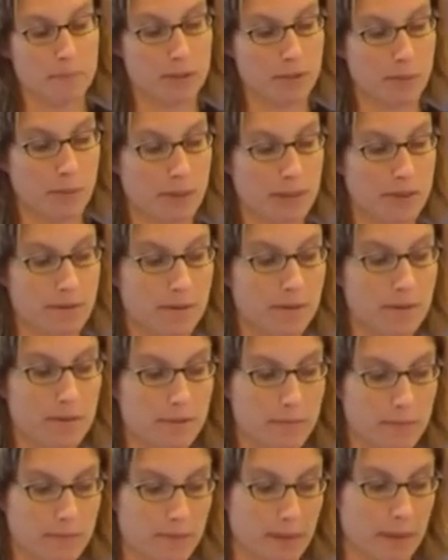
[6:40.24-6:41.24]

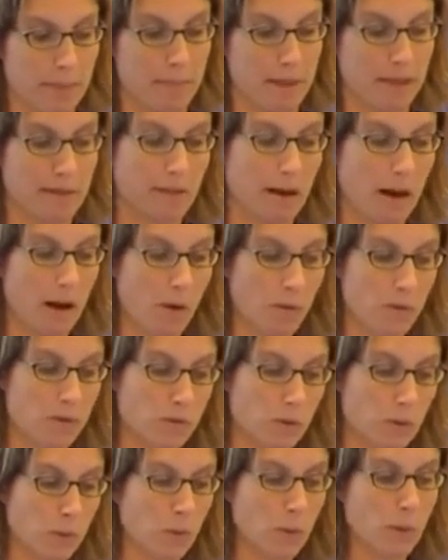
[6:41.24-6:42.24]
between the Pentaho
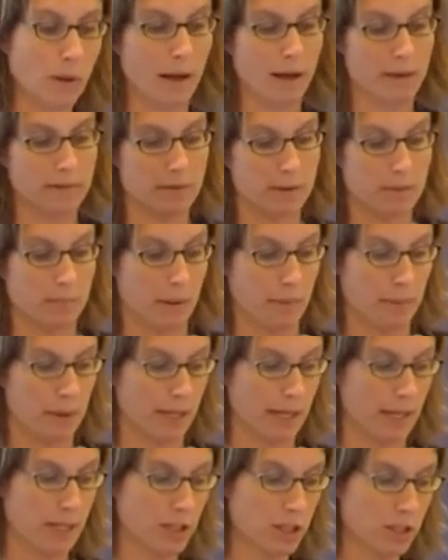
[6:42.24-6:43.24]
tool and the
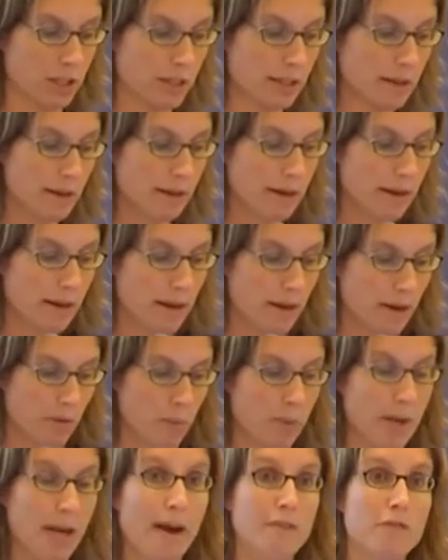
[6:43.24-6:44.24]
publication.
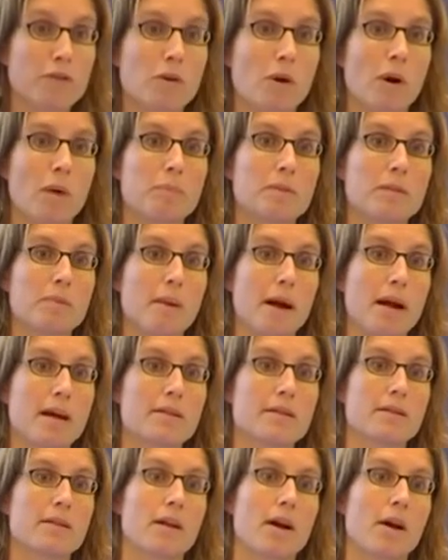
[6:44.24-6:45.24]
We have to
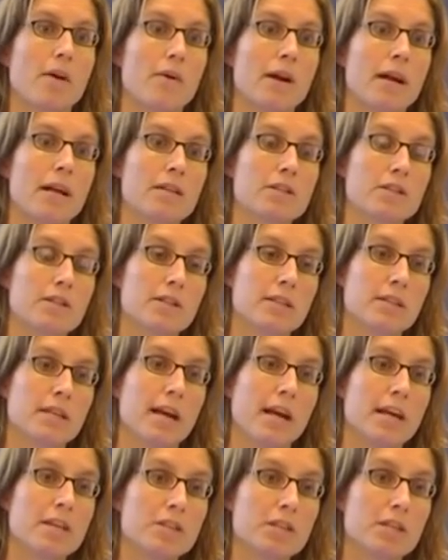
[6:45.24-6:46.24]
optimize the
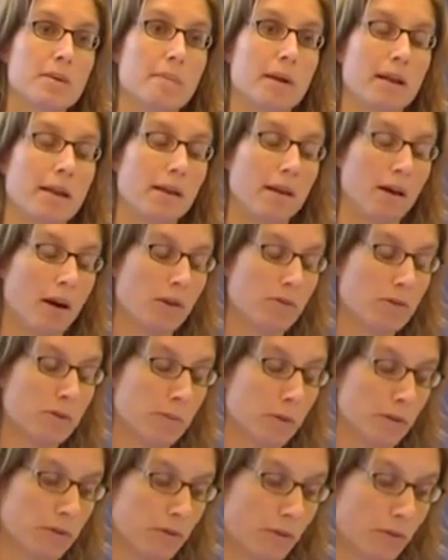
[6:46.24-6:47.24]
HTML
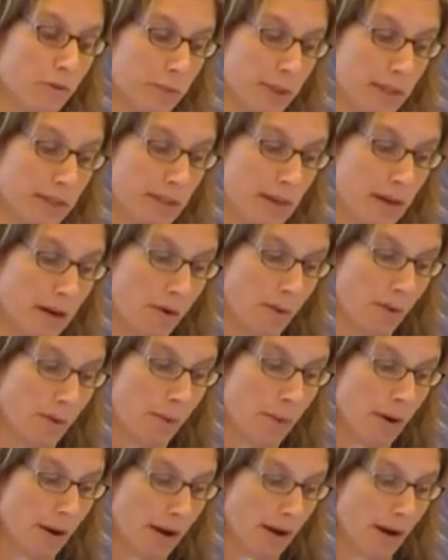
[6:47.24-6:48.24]
output of
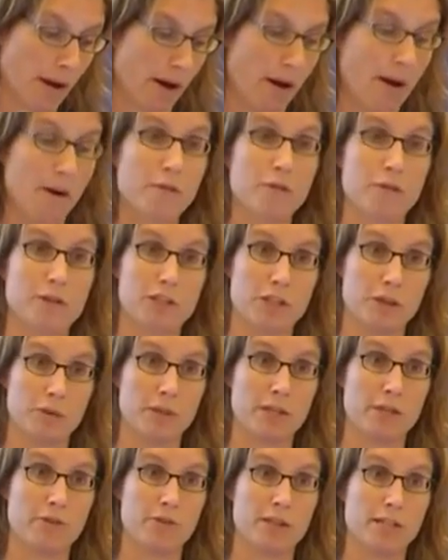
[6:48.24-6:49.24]
Pentaho for
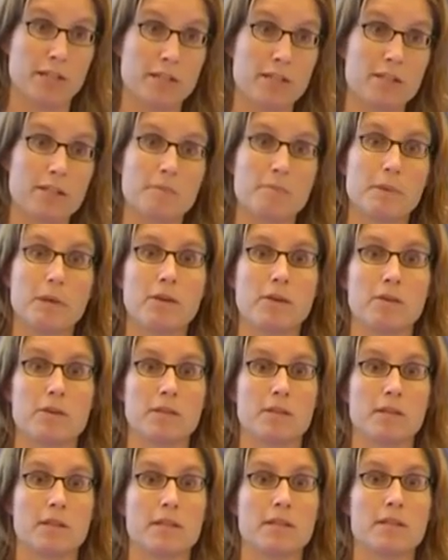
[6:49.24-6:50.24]
screen readers, because
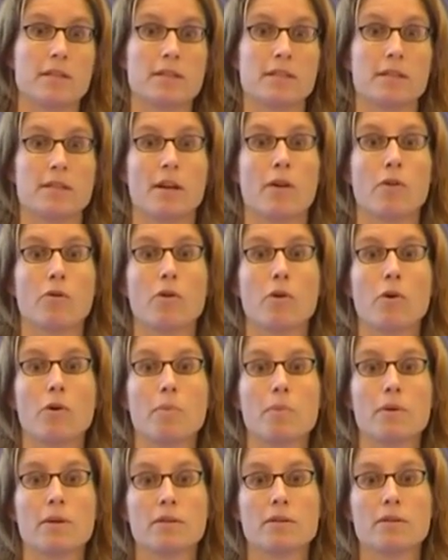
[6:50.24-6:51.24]
it is in our
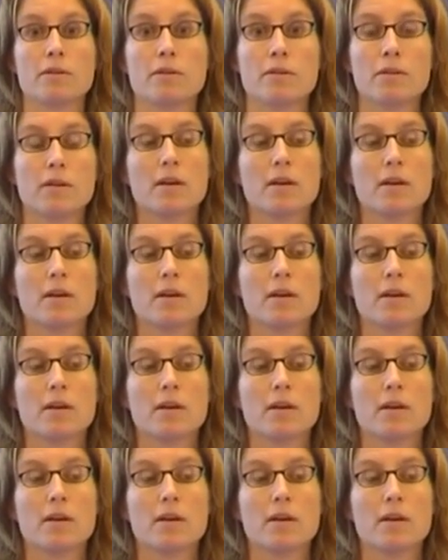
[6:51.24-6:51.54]
corporate